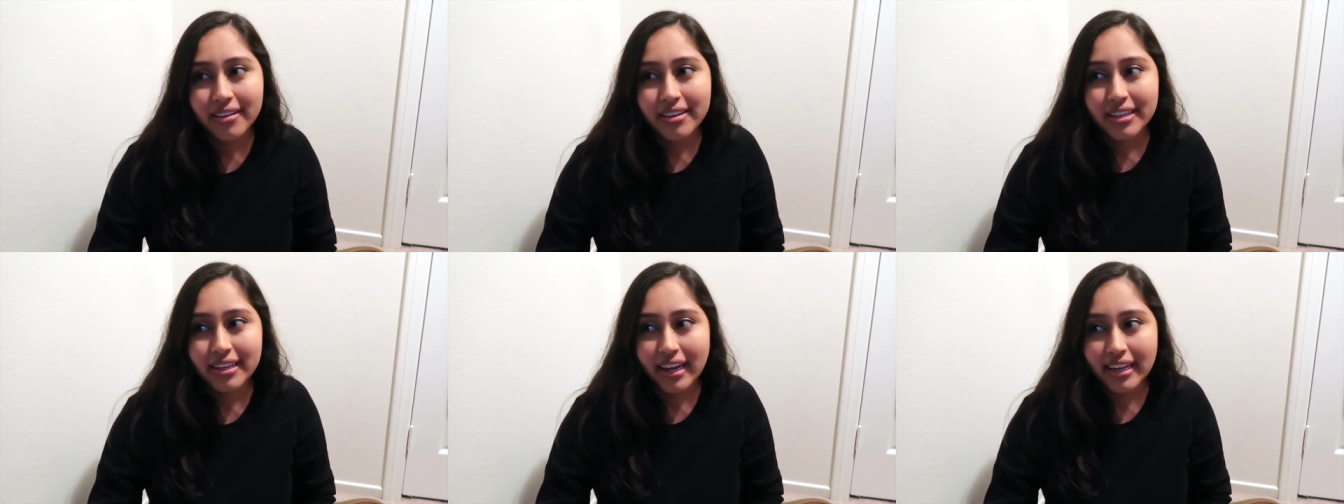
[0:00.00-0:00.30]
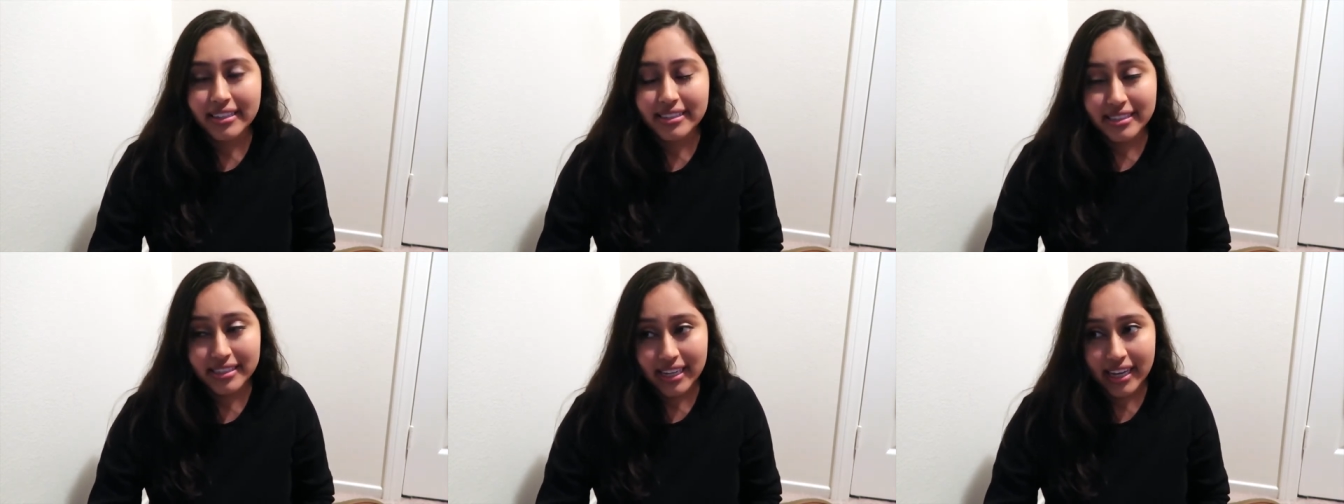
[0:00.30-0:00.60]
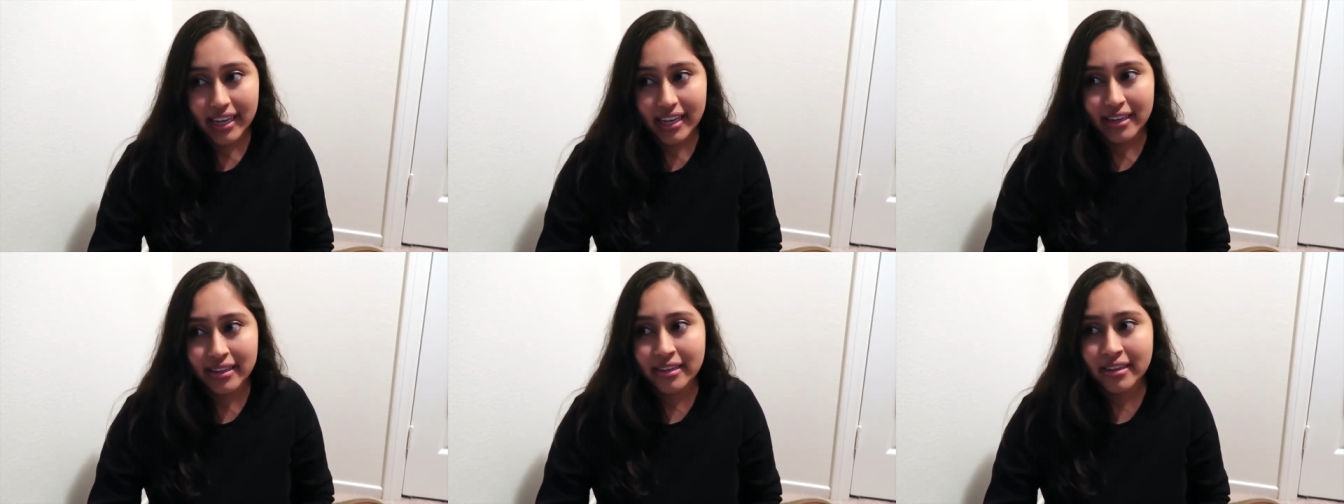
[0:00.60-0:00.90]
The next
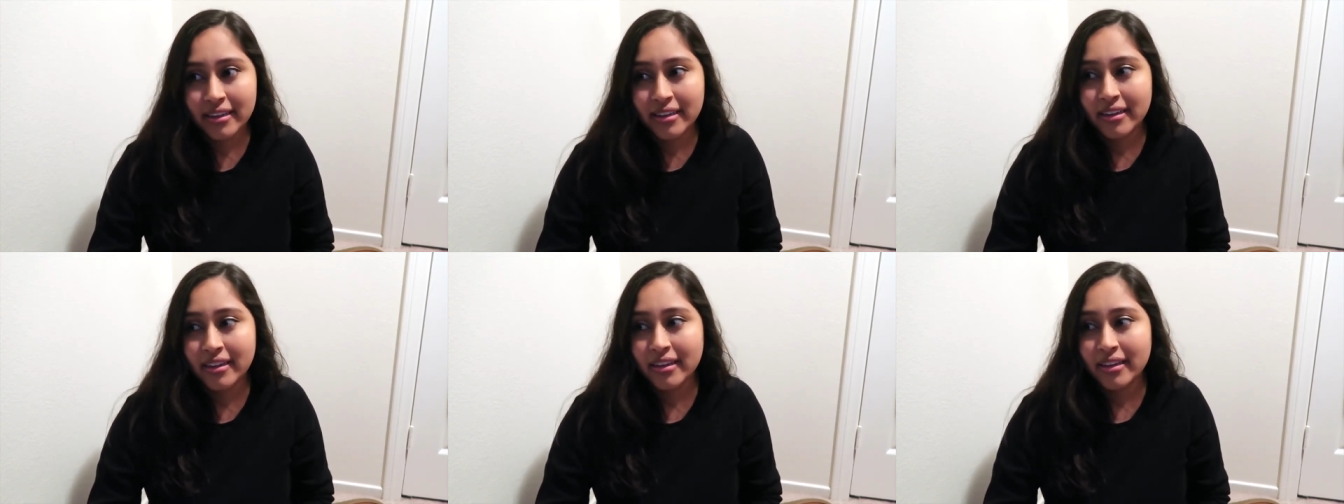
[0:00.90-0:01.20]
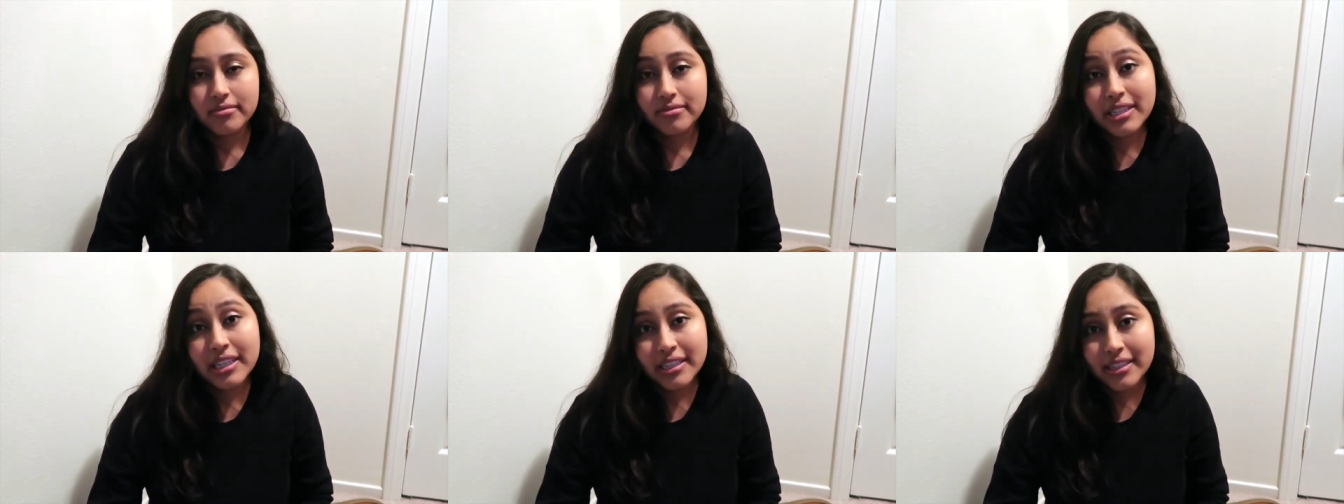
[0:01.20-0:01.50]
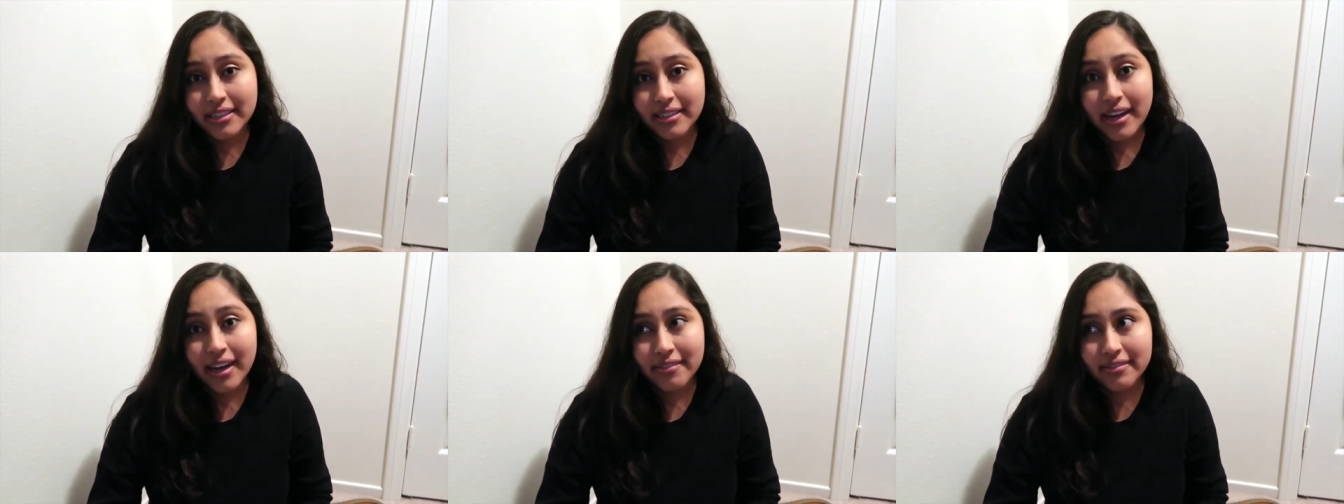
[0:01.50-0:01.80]
day he
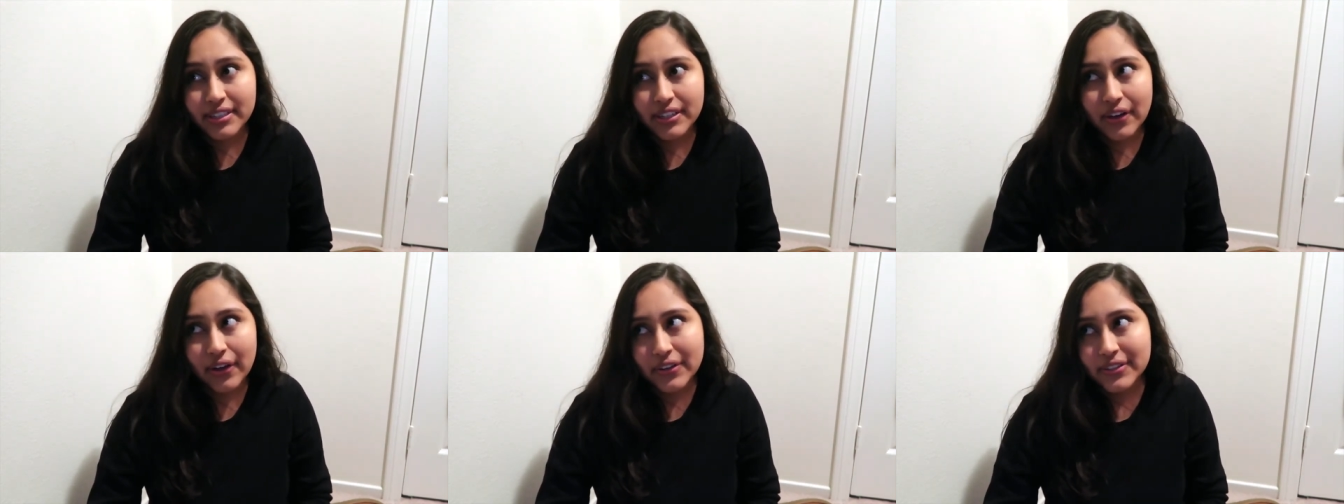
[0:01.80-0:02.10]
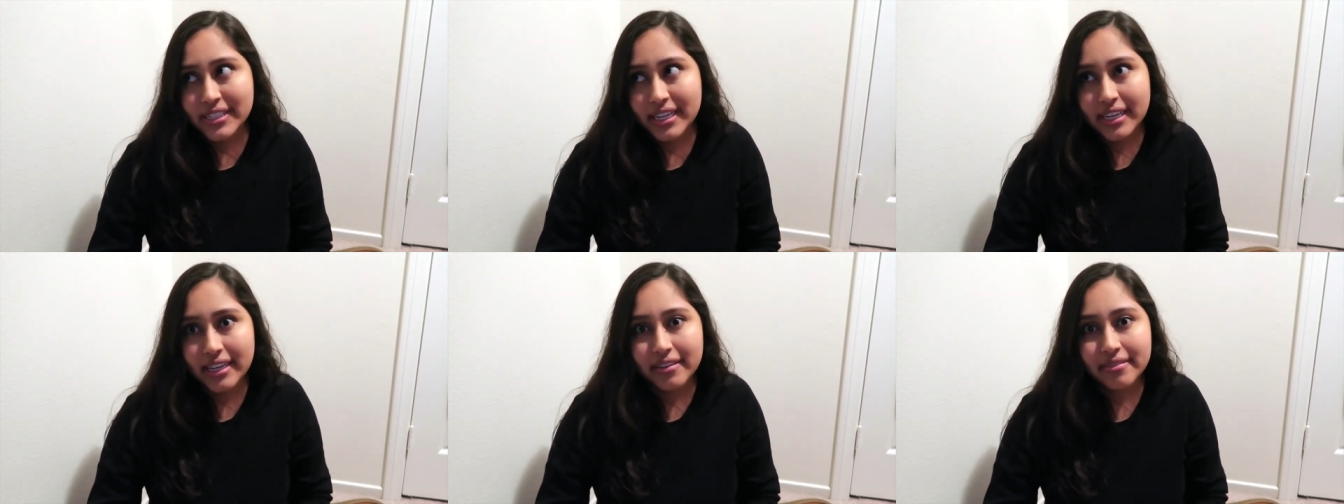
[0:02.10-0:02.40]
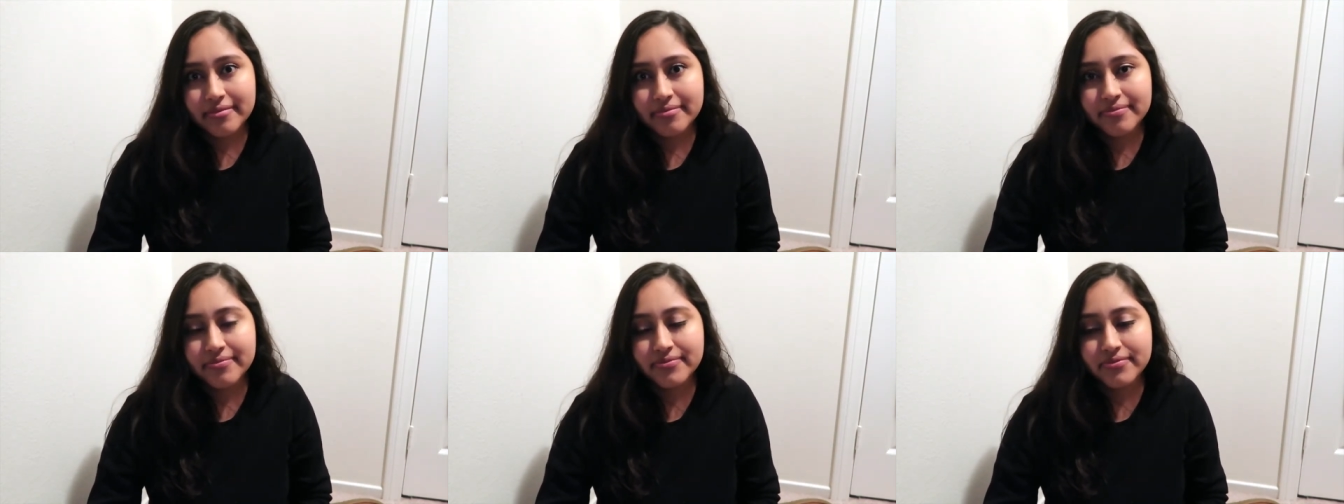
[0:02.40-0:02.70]
didn't have it all
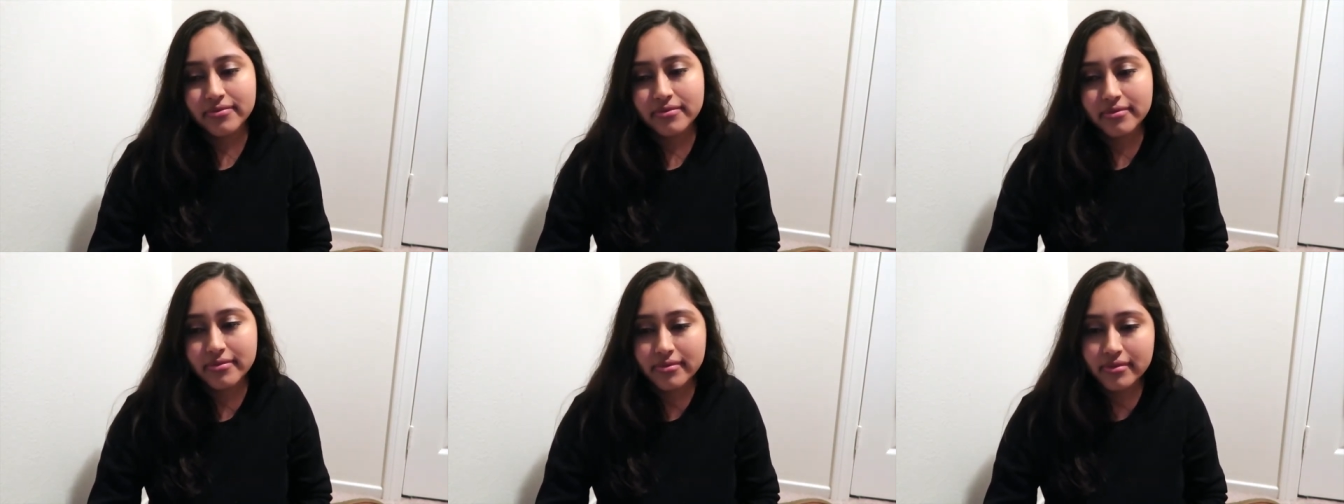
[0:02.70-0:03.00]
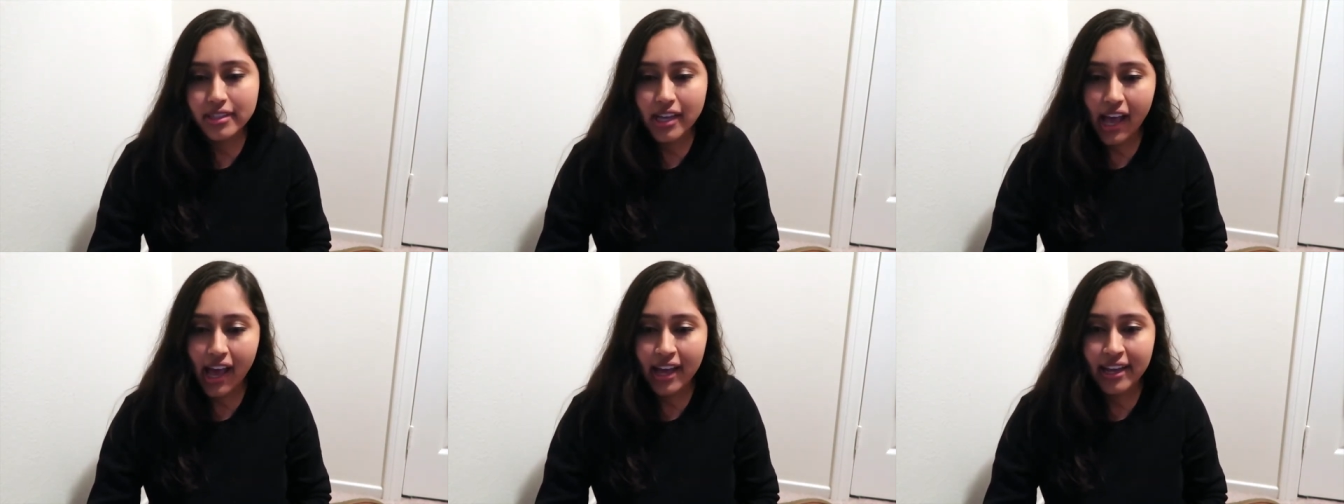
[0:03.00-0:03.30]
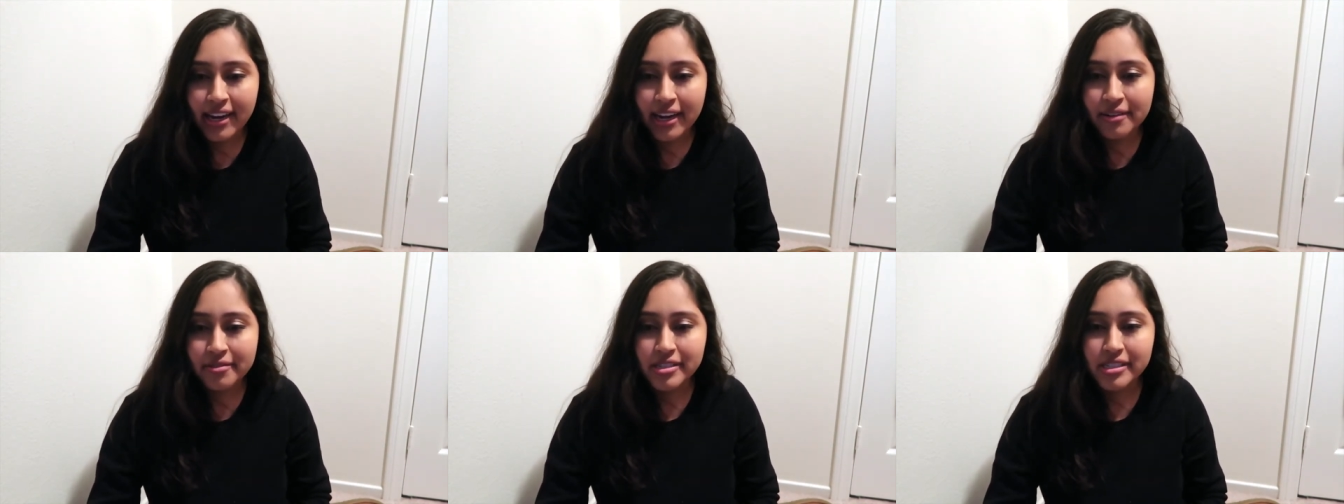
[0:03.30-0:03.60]
day,
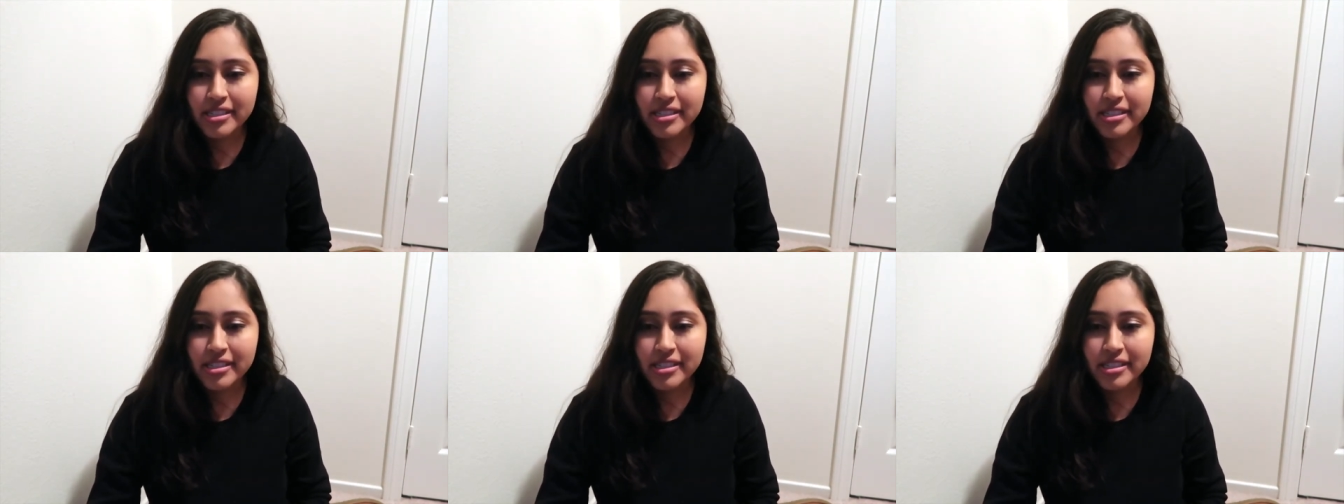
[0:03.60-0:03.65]
and I